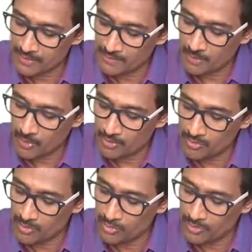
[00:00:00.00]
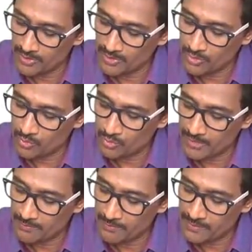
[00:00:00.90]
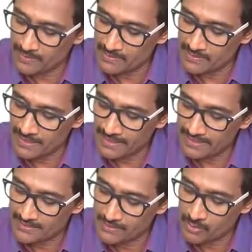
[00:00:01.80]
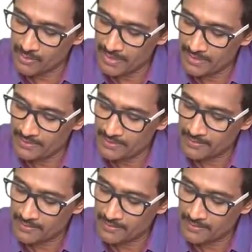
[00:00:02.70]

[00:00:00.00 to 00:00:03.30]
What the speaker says: upon 2 into 1 plus x square